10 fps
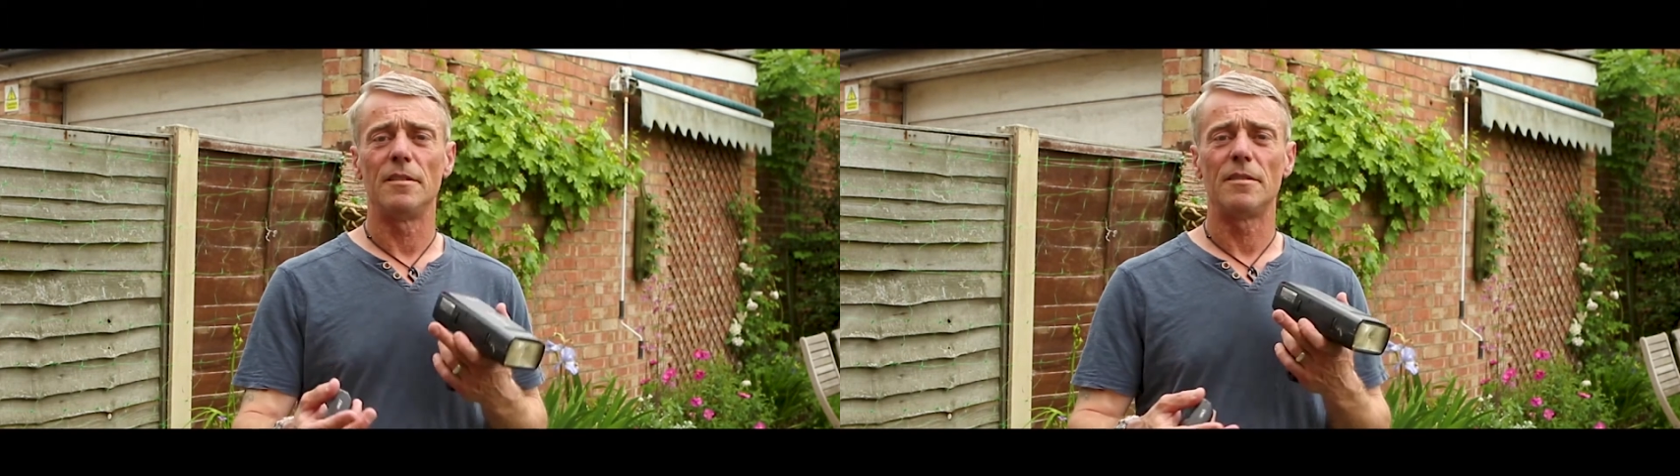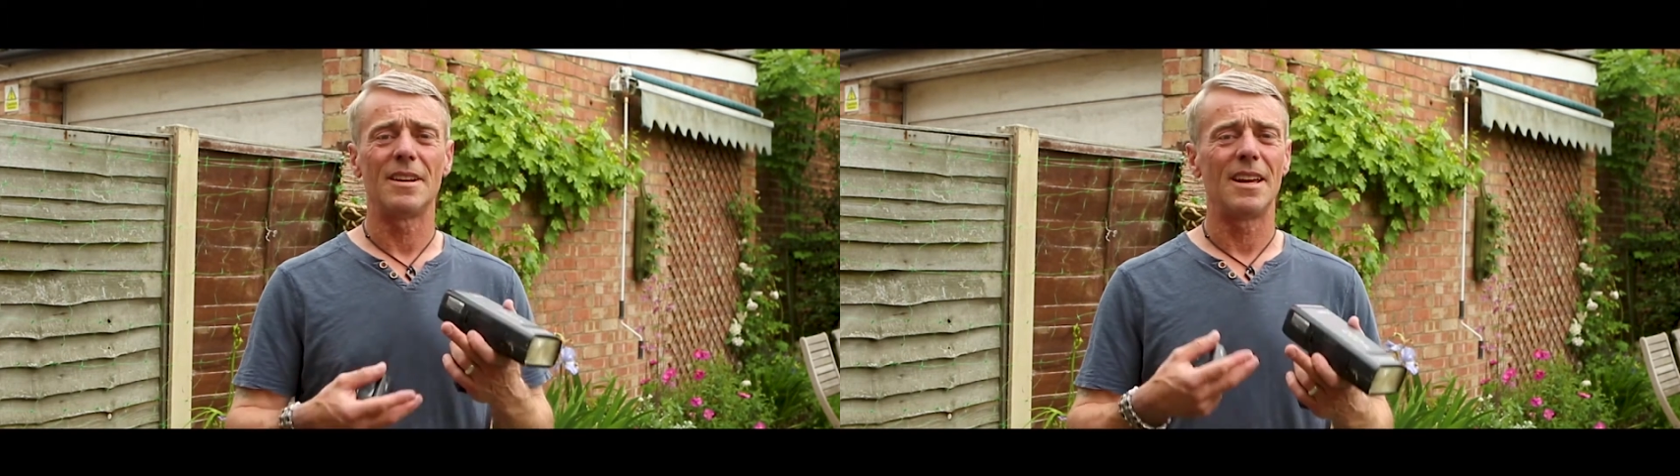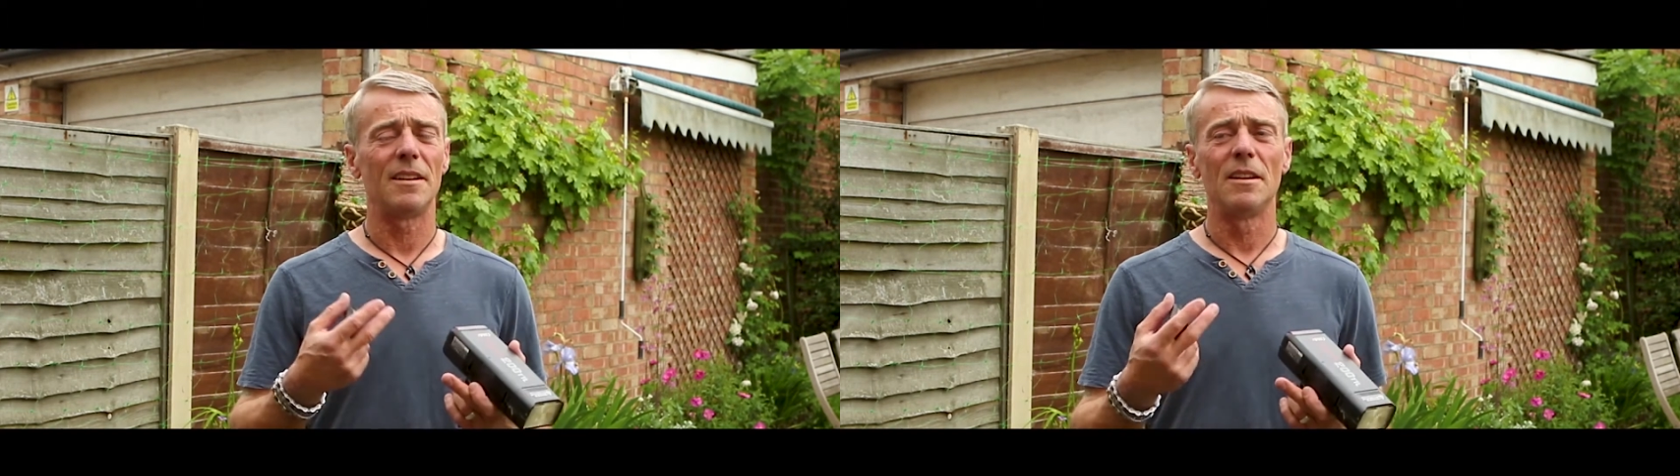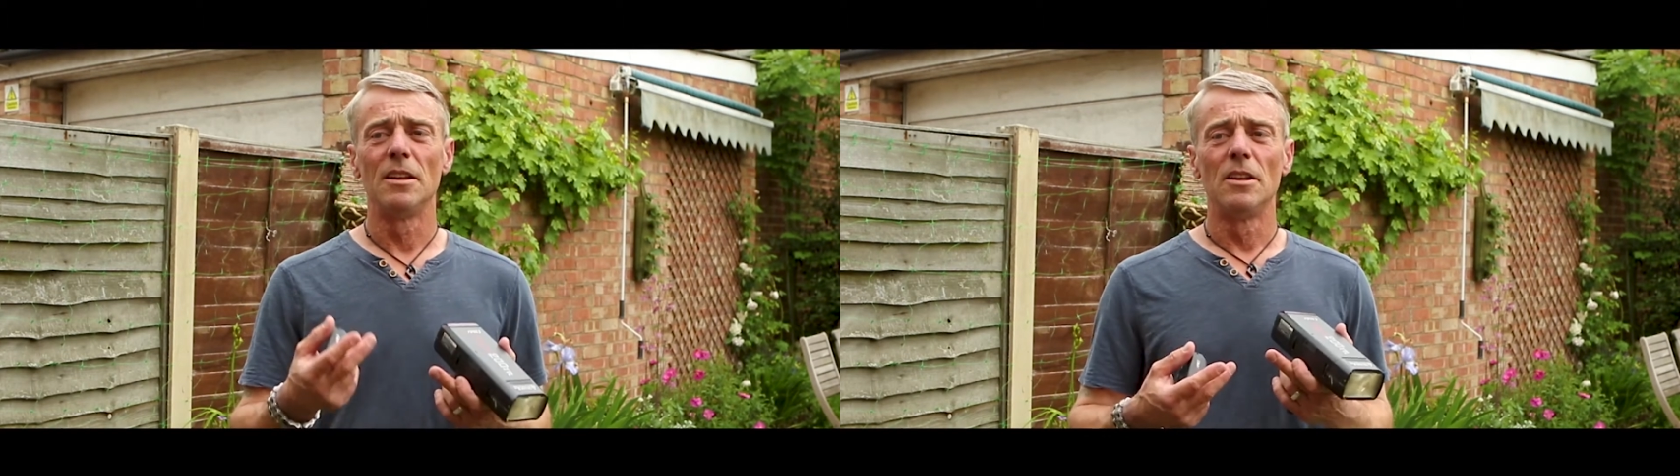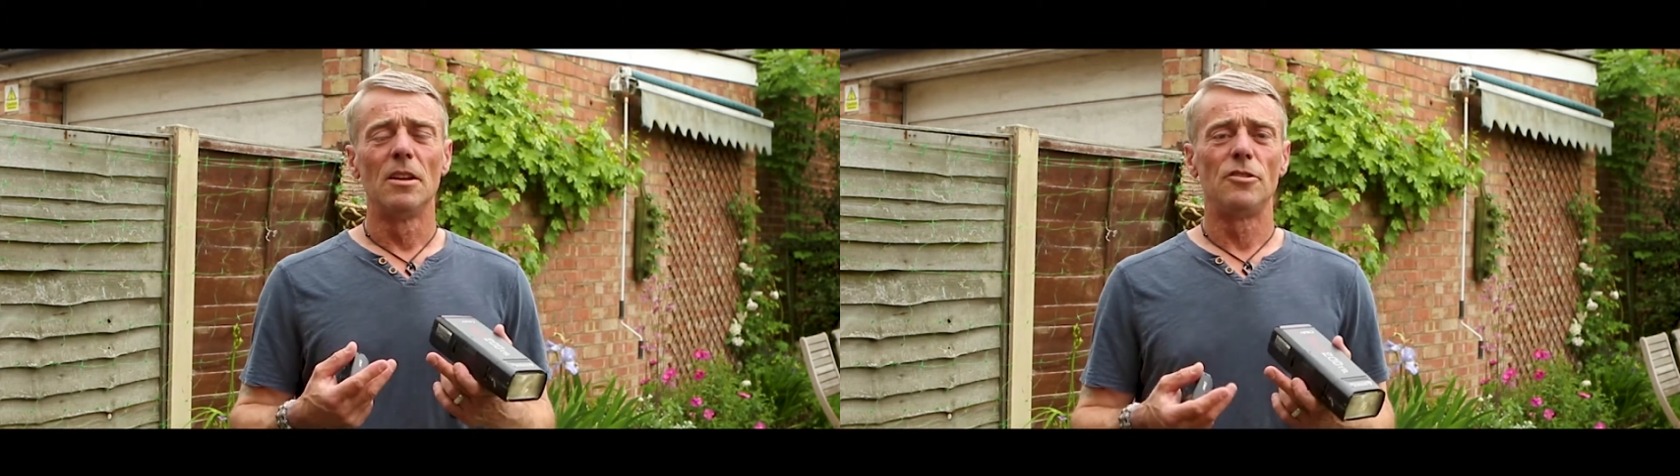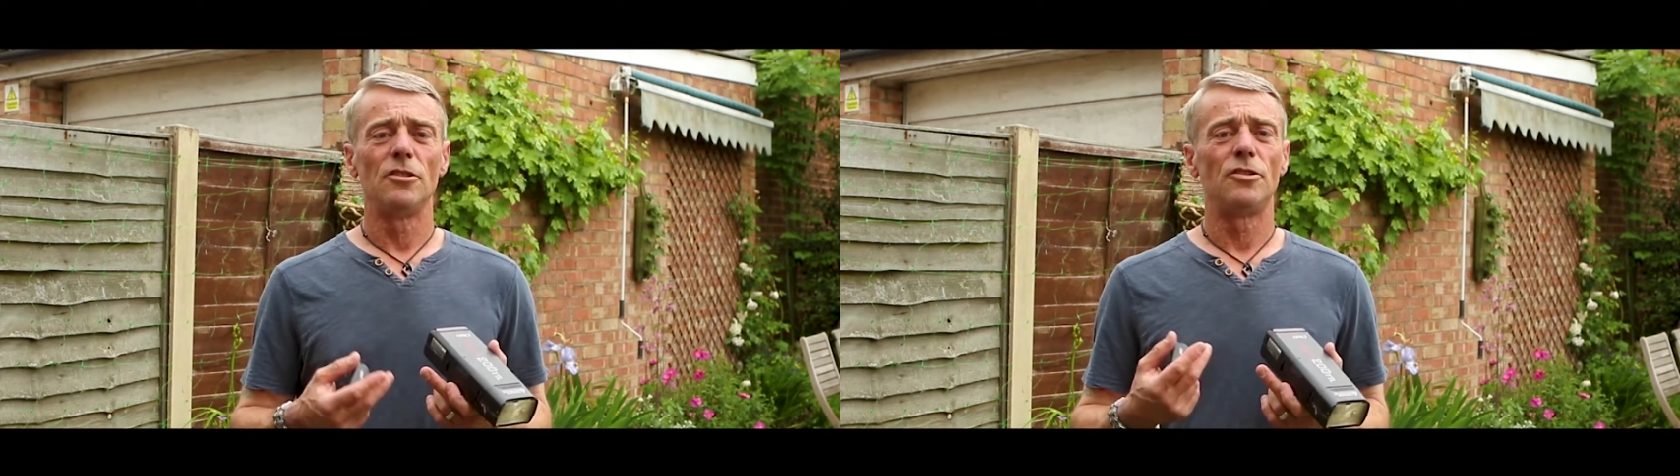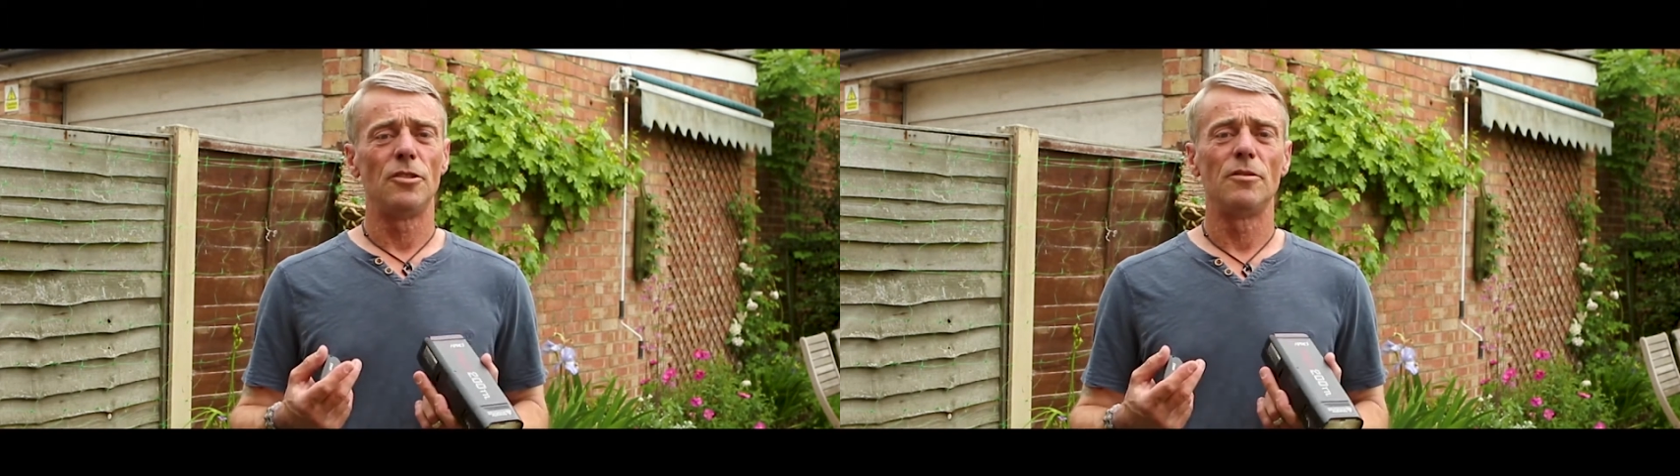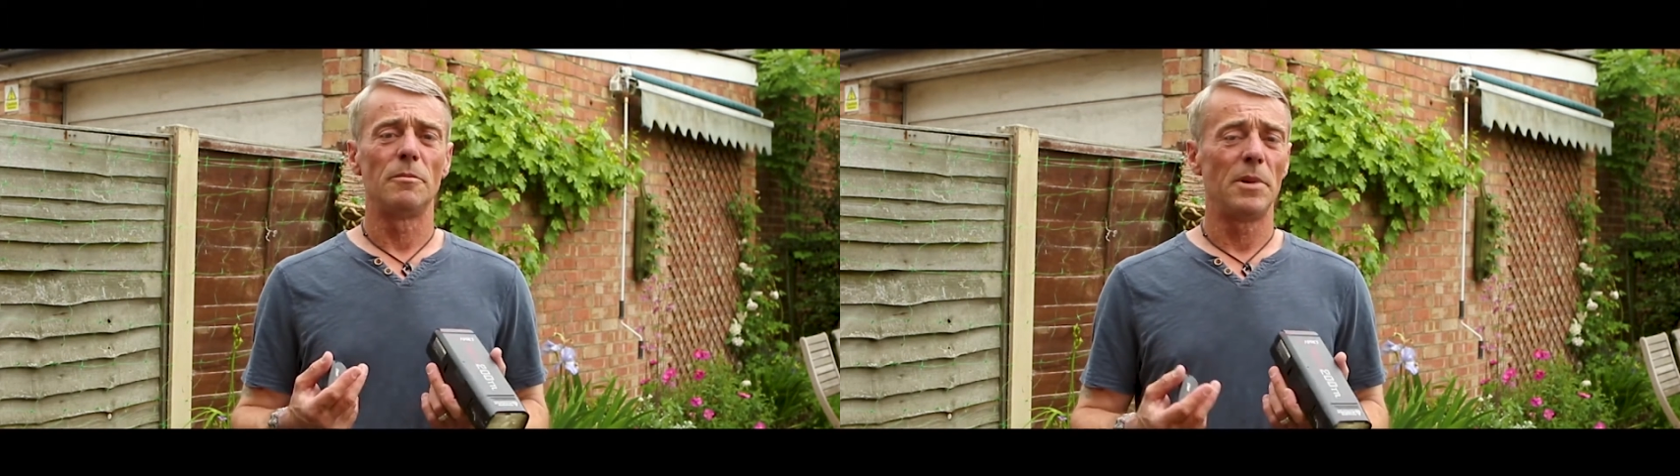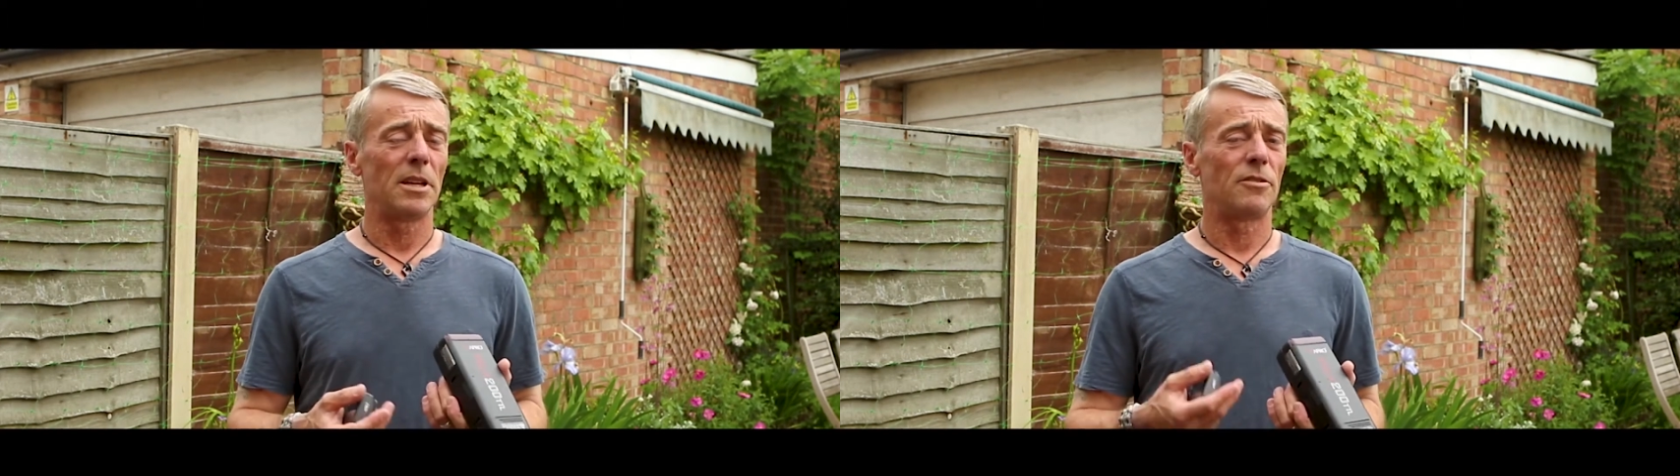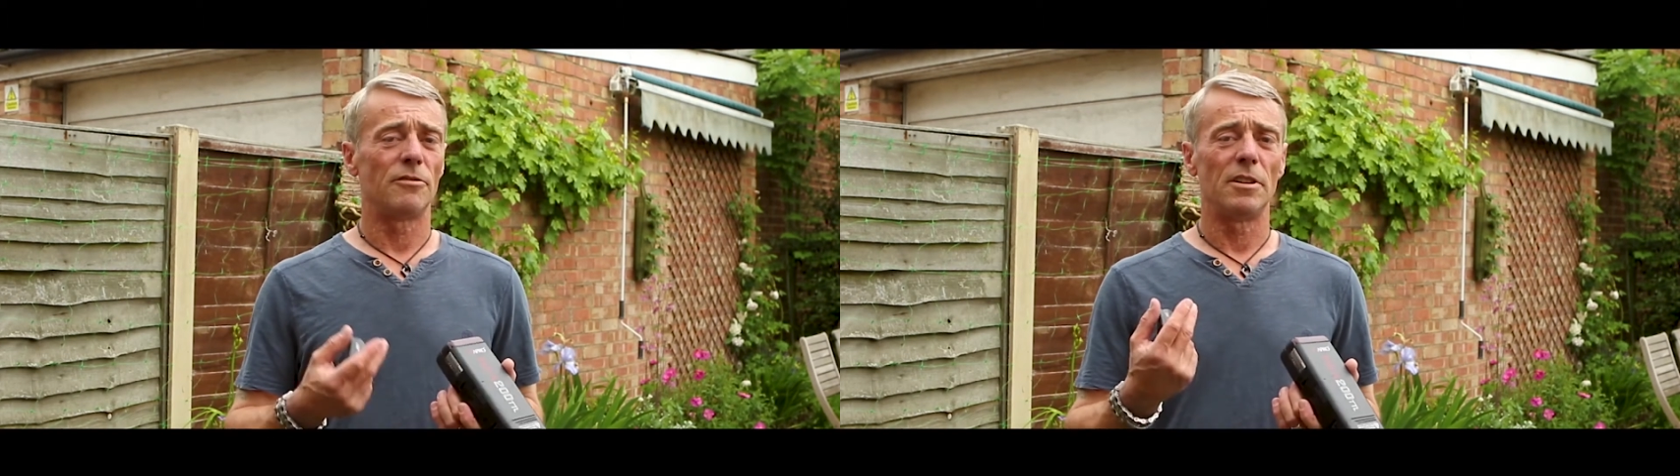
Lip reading: So again, just use a mixture.